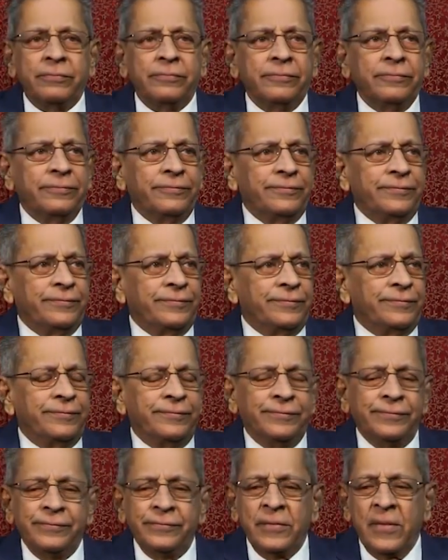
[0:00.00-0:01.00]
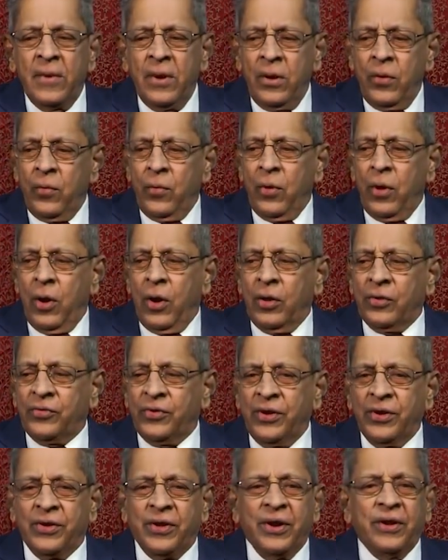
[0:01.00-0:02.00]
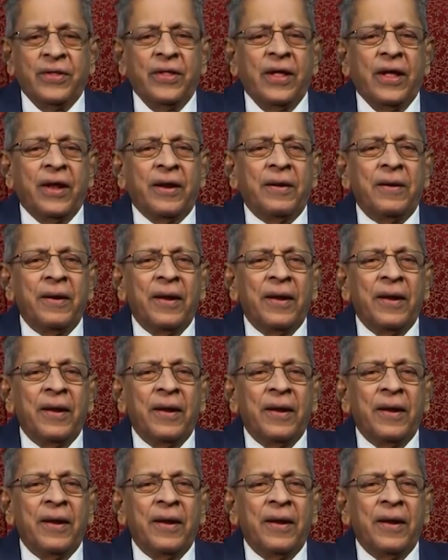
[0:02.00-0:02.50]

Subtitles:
We're all seated there.